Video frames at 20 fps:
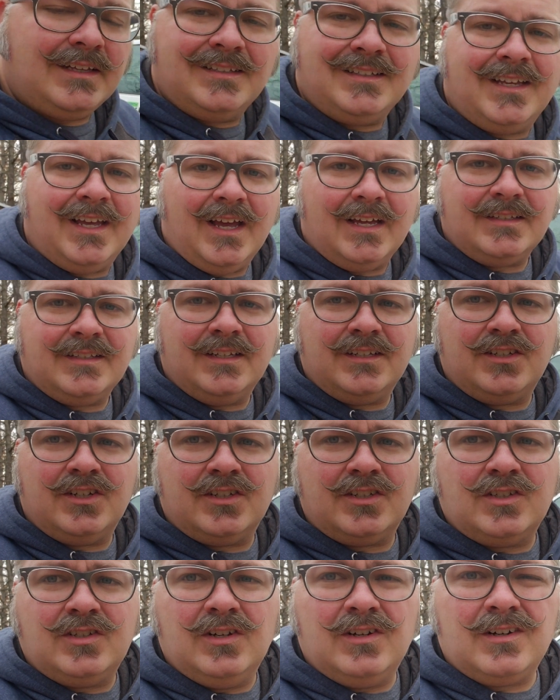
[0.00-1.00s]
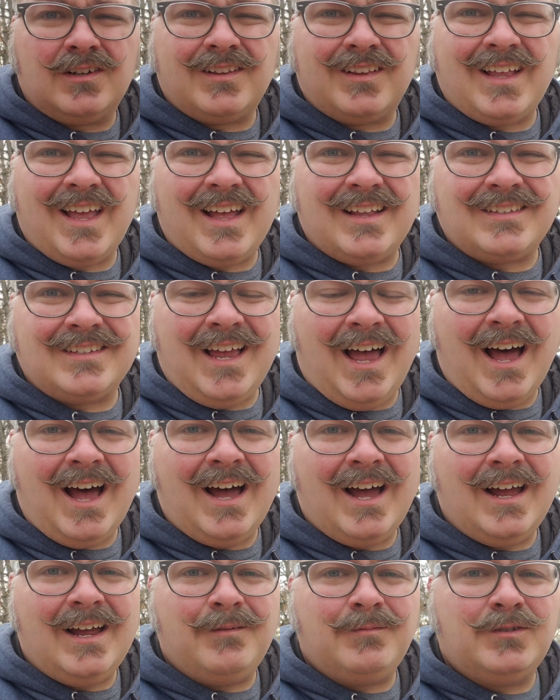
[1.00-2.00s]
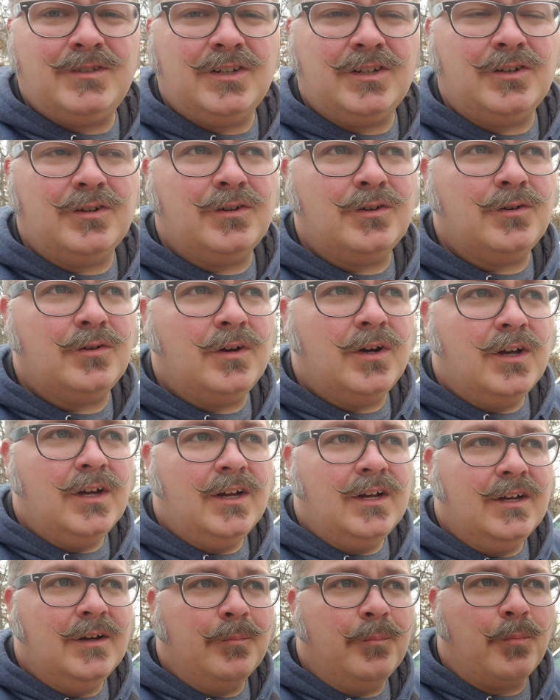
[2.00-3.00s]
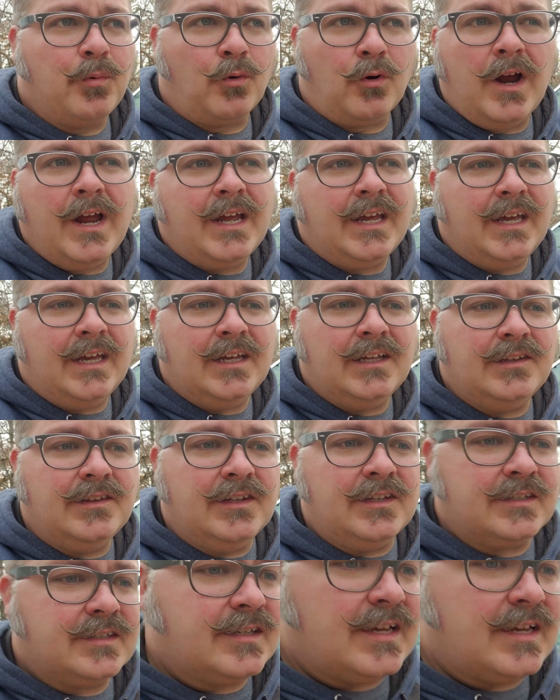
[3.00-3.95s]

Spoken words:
guess it just took that time to break in this